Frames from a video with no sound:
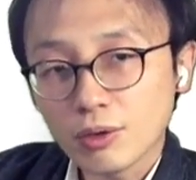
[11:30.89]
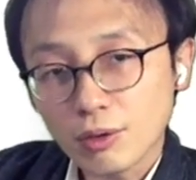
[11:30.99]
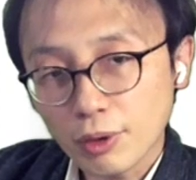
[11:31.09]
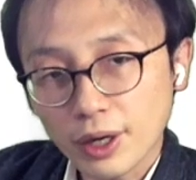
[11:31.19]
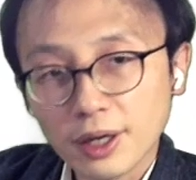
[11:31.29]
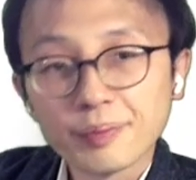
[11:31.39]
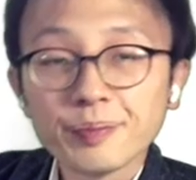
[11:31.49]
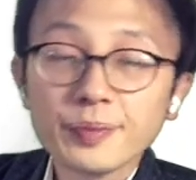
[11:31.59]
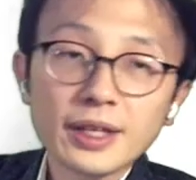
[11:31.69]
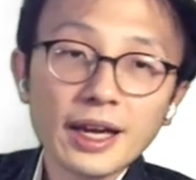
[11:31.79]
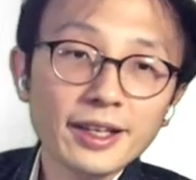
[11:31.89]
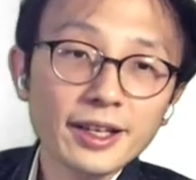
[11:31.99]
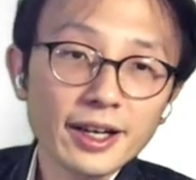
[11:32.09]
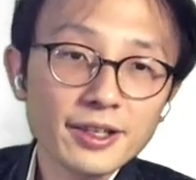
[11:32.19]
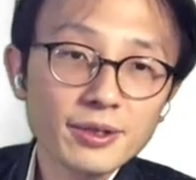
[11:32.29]
or
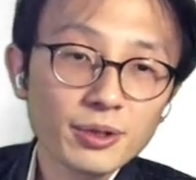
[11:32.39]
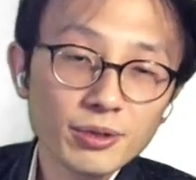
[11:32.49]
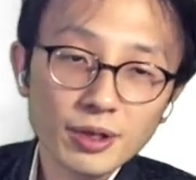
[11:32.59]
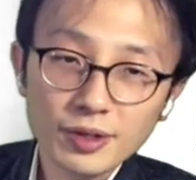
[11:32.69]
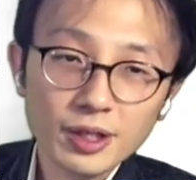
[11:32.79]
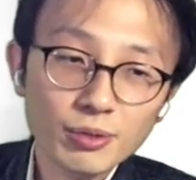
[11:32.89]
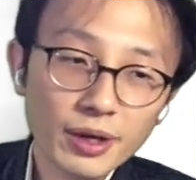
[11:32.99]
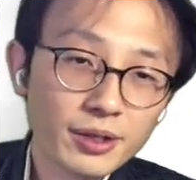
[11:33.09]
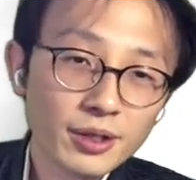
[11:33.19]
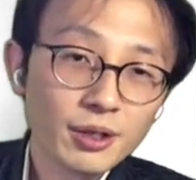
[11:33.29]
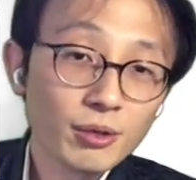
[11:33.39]
ternalized neural network,